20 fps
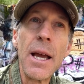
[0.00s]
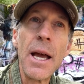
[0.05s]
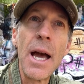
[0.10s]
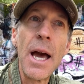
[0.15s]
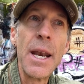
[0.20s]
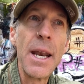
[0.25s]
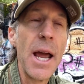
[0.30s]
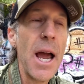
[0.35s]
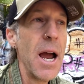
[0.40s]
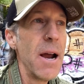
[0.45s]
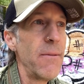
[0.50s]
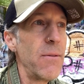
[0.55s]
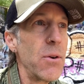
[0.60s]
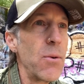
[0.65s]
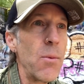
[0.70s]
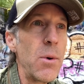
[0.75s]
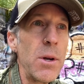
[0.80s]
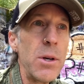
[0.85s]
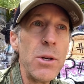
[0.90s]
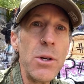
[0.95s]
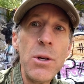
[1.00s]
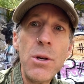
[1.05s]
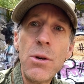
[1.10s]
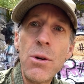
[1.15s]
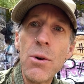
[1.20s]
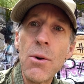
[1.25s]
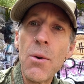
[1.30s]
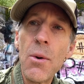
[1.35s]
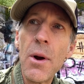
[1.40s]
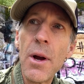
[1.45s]
And everyone
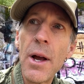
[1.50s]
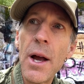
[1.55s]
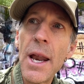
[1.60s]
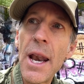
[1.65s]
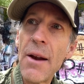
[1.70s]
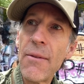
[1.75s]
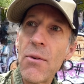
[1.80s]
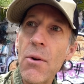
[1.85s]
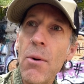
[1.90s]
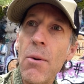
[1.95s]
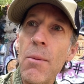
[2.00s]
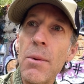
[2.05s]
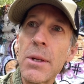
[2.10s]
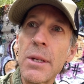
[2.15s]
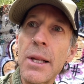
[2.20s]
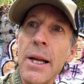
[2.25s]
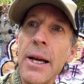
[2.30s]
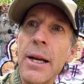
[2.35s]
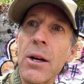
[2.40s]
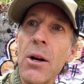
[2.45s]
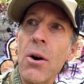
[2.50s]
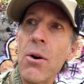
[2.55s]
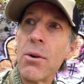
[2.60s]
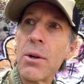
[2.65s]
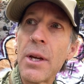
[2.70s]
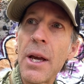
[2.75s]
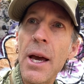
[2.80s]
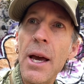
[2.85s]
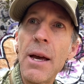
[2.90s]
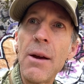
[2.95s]
knew, and everyone was like,
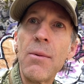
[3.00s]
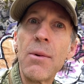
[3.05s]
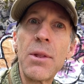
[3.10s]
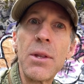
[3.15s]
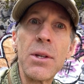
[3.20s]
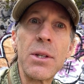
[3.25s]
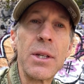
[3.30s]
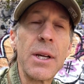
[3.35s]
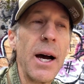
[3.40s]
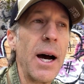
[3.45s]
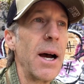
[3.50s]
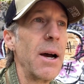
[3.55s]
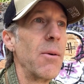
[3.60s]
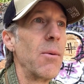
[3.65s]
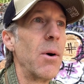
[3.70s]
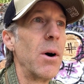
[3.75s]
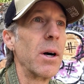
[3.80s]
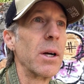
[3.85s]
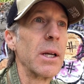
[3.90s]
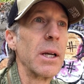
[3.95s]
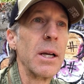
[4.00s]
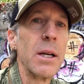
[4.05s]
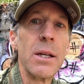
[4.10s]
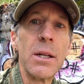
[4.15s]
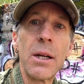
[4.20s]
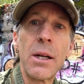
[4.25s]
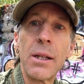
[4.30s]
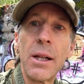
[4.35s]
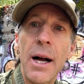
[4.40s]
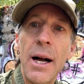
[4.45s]
okay, with this guy walking
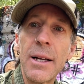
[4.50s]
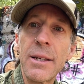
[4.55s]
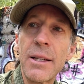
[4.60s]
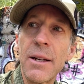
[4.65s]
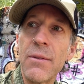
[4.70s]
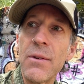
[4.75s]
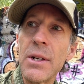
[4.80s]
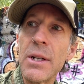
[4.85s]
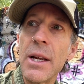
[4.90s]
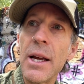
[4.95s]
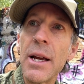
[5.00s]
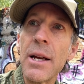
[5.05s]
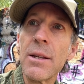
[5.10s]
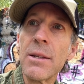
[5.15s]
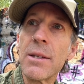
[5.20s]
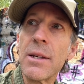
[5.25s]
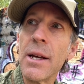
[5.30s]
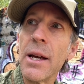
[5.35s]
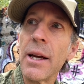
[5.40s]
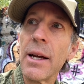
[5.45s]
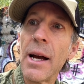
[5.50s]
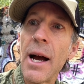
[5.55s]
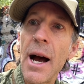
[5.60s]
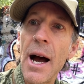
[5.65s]
into class every day and saying,